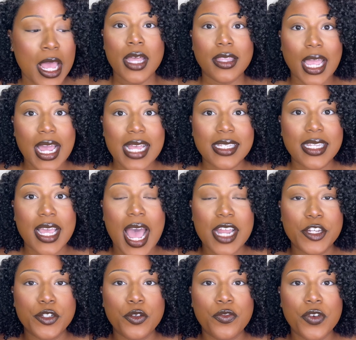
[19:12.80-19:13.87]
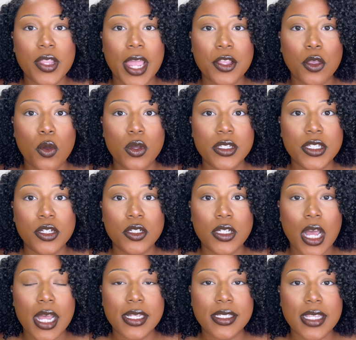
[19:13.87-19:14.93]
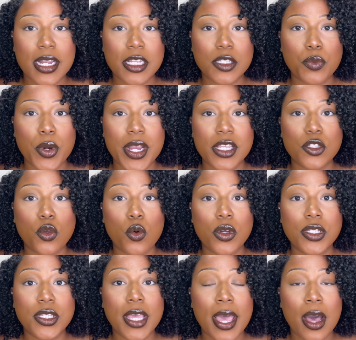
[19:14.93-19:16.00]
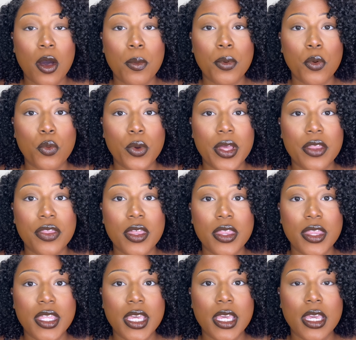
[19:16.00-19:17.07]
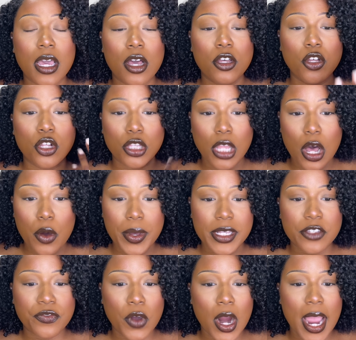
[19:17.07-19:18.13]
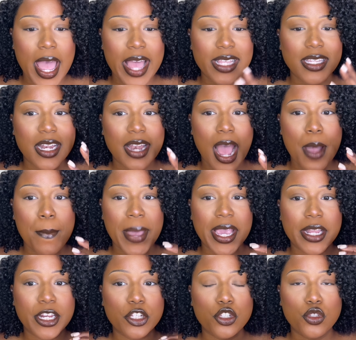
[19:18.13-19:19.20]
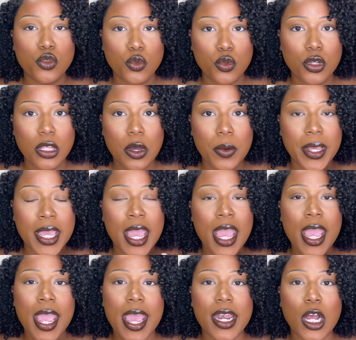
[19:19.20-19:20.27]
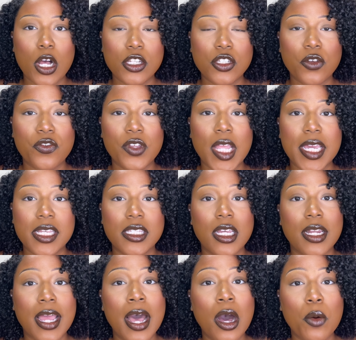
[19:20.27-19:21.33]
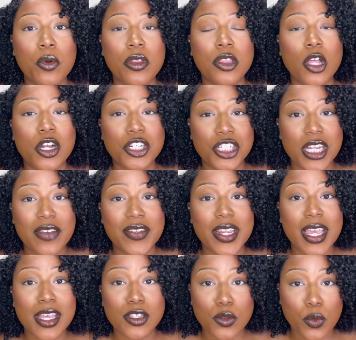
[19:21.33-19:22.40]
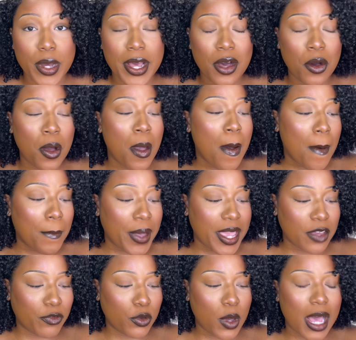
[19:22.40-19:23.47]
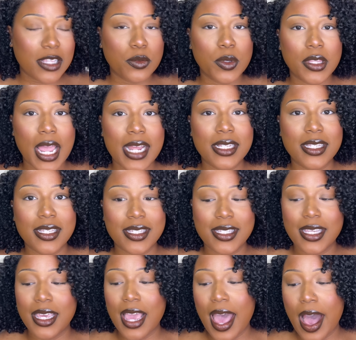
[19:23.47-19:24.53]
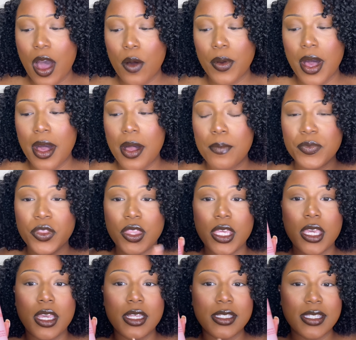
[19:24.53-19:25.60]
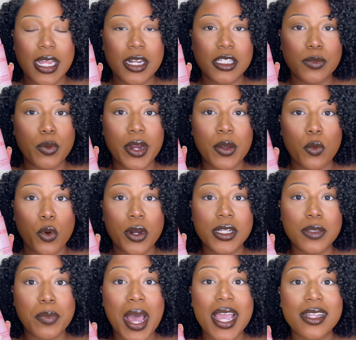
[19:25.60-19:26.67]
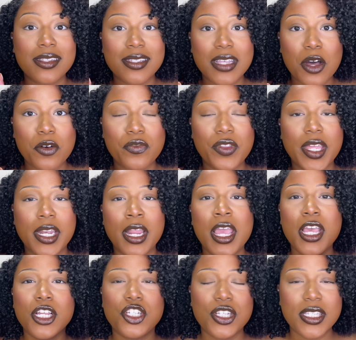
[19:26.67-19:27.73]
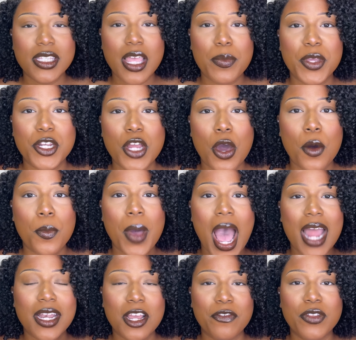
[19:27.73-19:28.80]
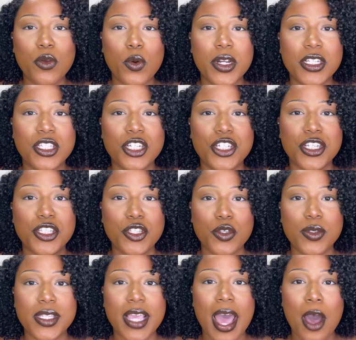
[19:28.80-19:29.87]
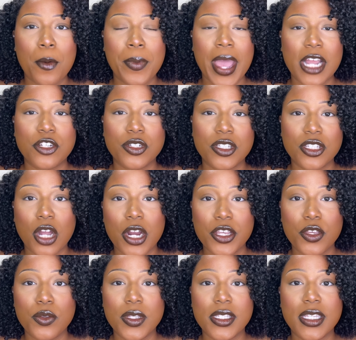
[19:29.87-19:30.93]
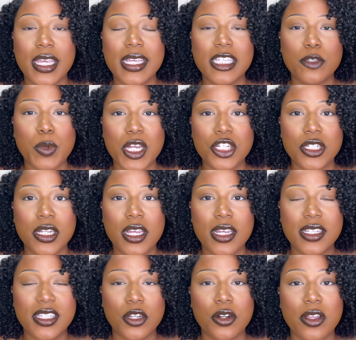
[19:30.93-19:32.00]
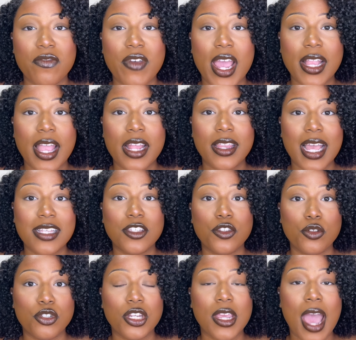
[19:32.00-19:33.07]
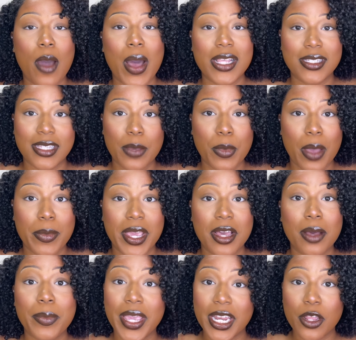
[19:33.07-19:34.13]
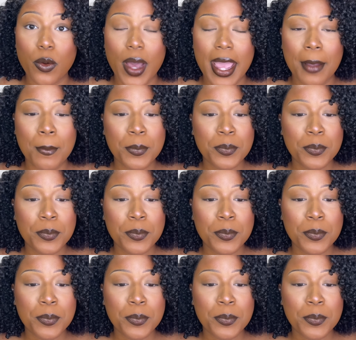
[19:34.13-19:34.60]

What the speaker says: Like I said, I do feel like the Until Dawn setting spray is going to help with the glow as far as not making it too glowy, and I also feel like it's going to help with longevity as well. But if you guys would like to see how the setting spray works by itself, then just let me know. But I definitely wanted to just use it how Patrick Star uses it, especially considering the fact that that's usually how I set my makeup anyway.